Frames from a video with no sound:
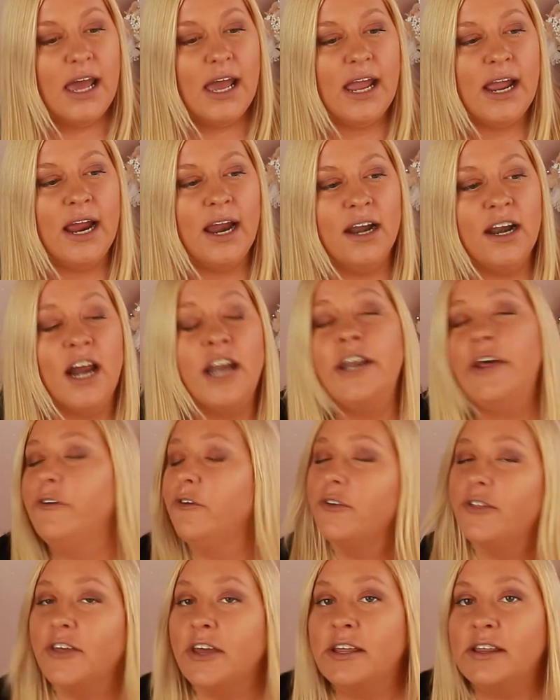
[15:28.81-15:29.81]
And
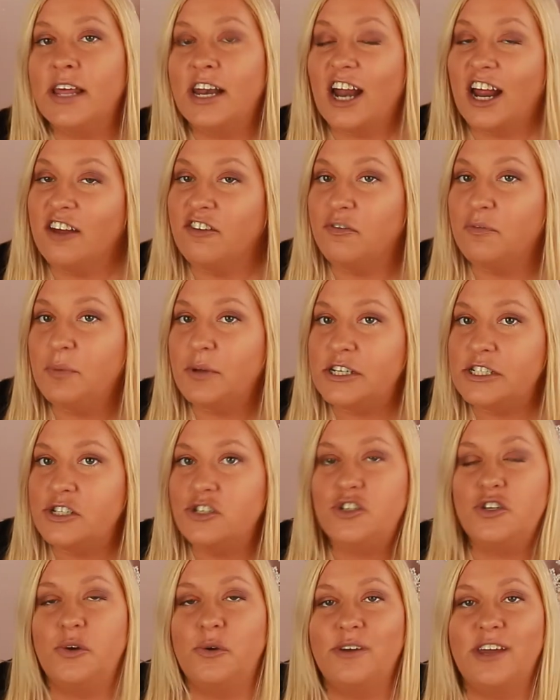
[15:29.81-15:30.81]
another thing that I've been
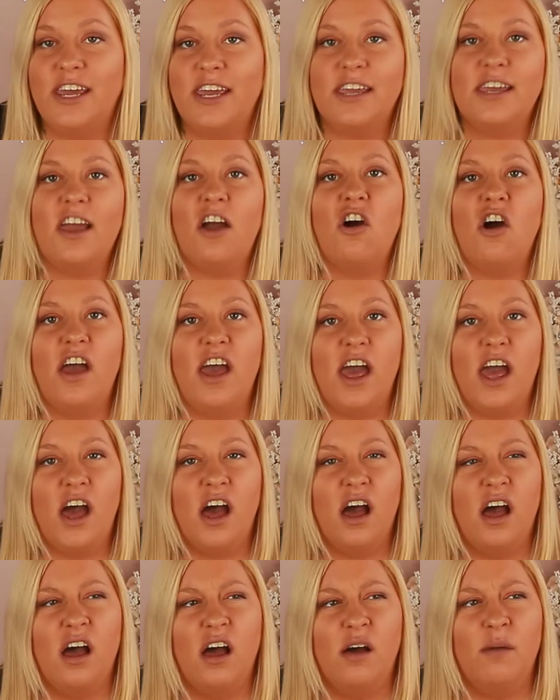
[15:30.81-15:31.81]
doing
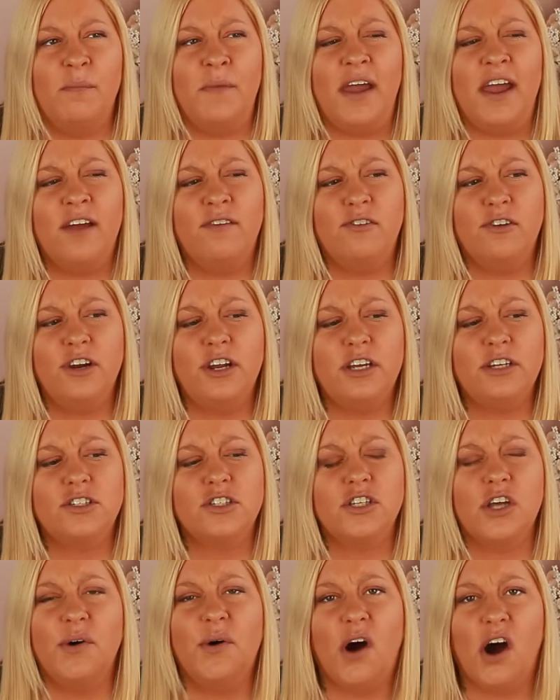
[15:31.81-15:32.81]
every
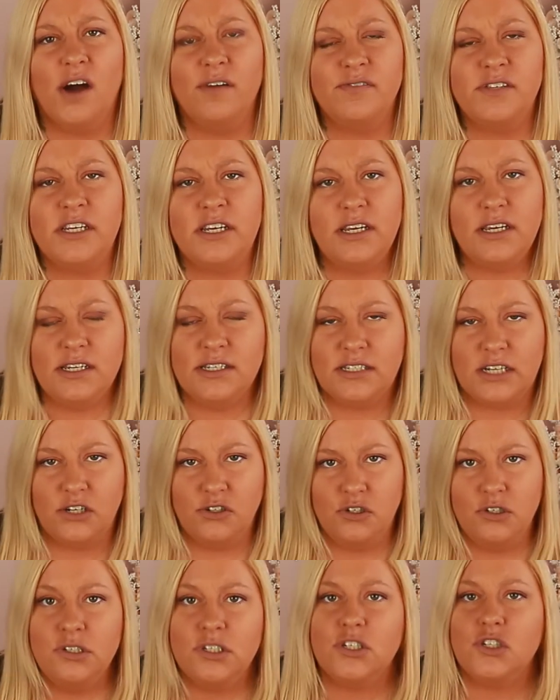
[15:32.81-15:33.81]
so often is I'll
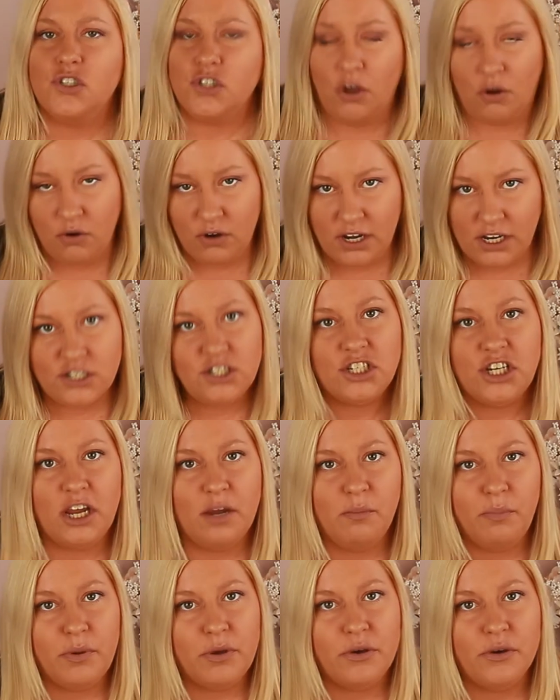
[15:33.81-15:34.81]
use a toning
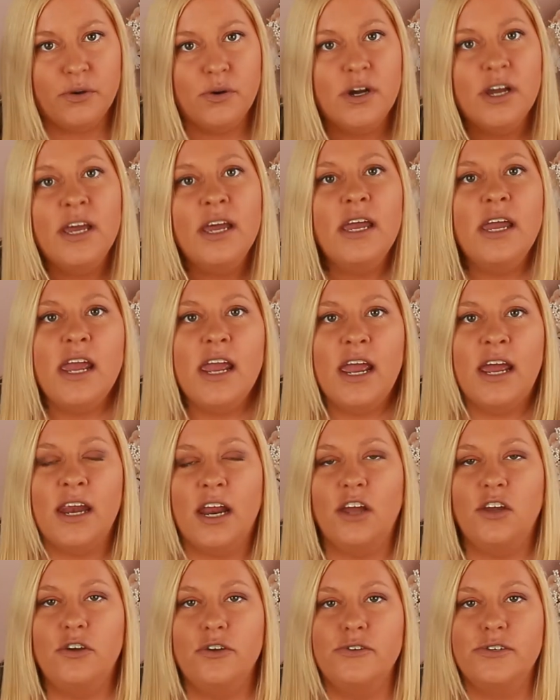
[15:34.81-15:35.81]
shampoo, and
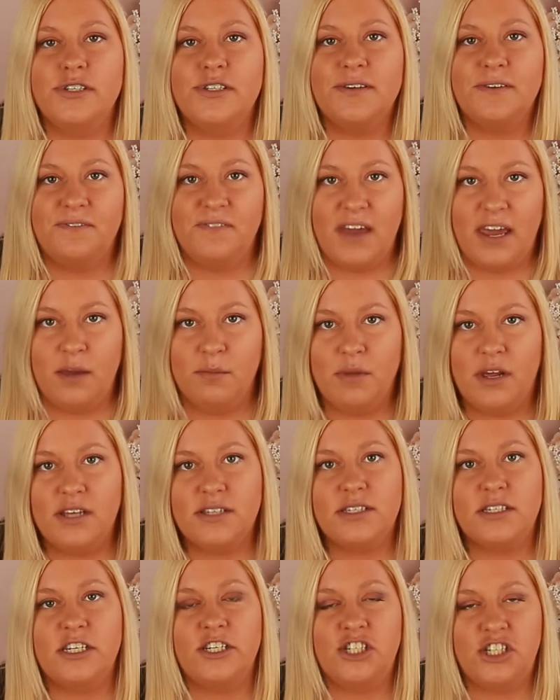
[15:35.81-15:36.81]
I use the
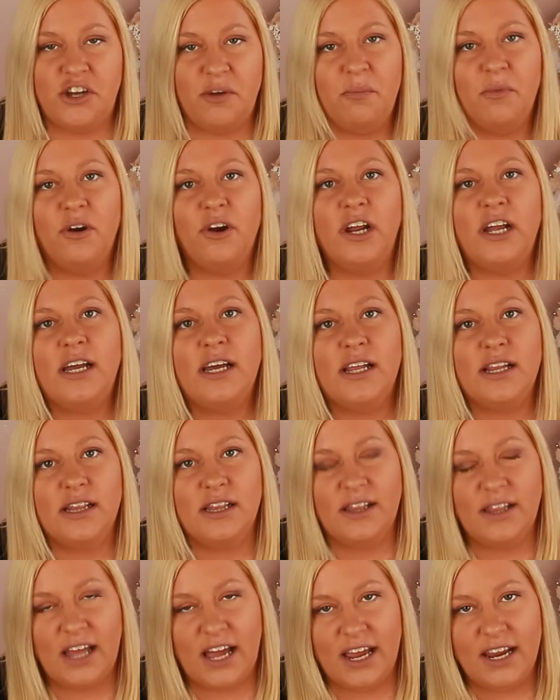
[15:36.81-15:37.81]
famous shimmering
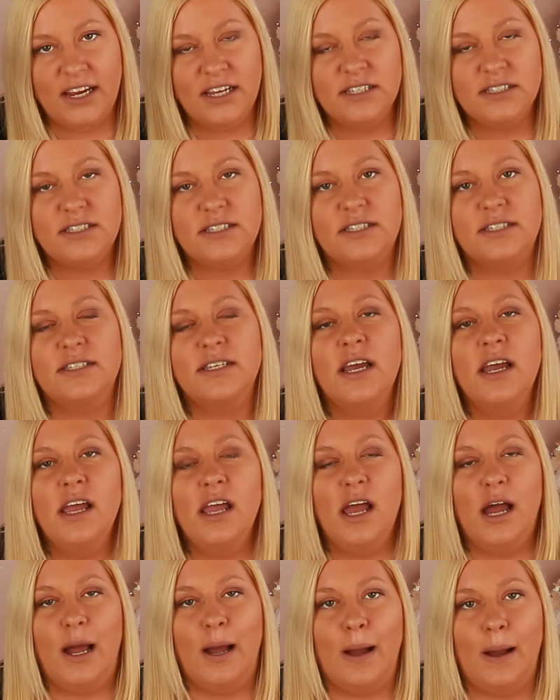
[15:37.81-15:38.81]
lights,
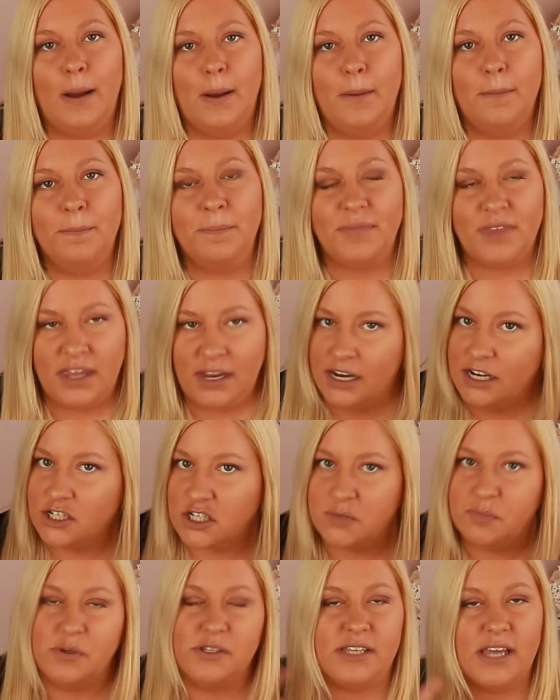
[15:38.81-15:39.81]
and I
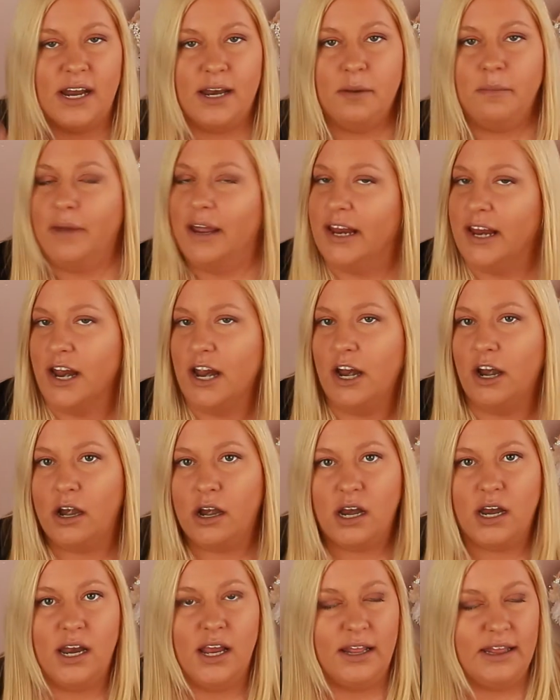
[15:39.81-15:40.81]
just put that in my
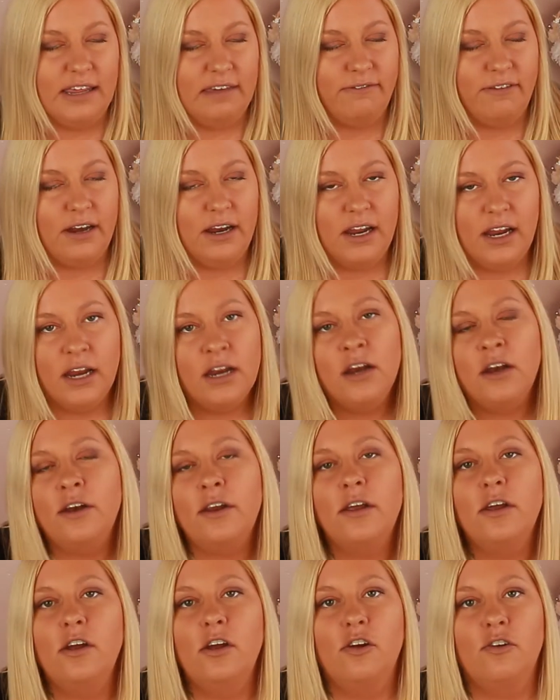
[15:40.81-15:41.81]
hair and I leave it
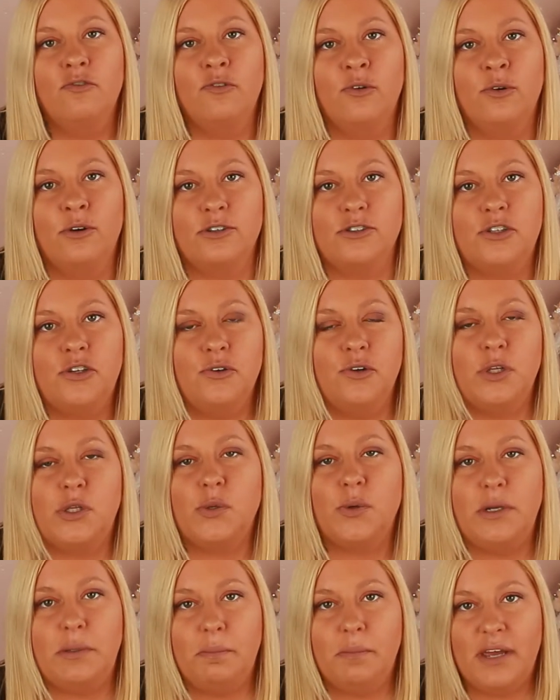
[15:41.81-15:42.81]
in for 2 to
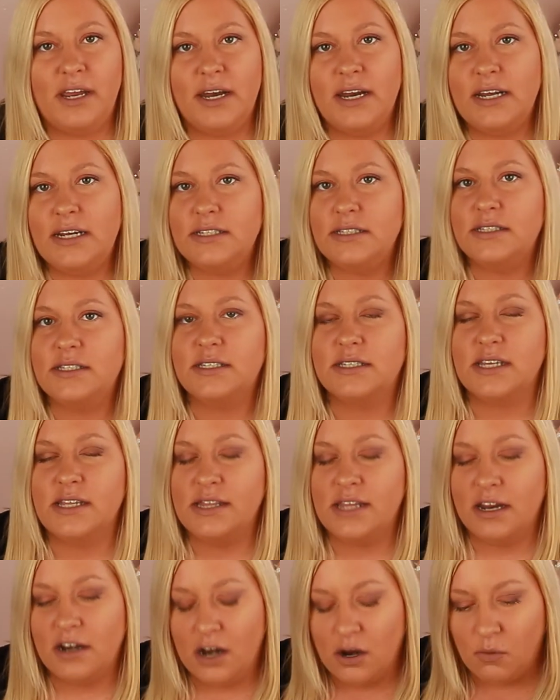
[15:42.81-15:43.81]
3 minutes,
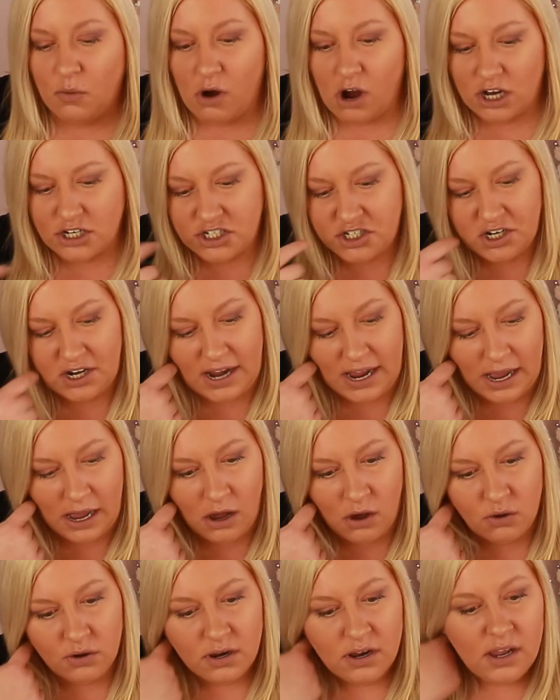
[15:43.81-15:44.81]
and then I wash it
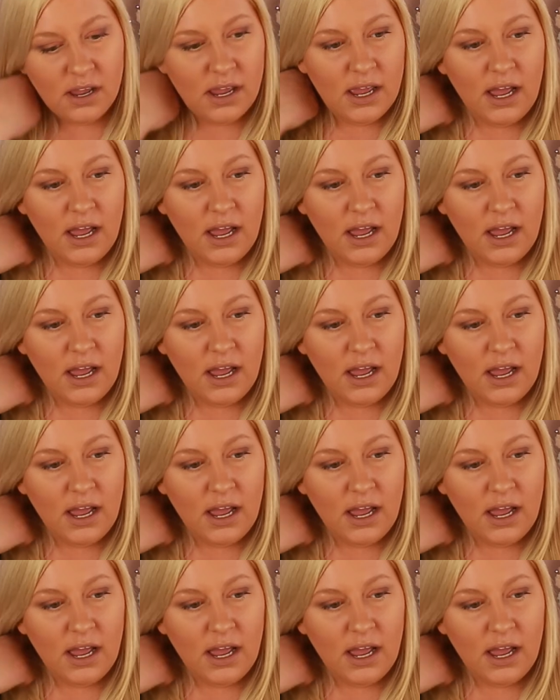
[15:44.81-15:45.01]
out.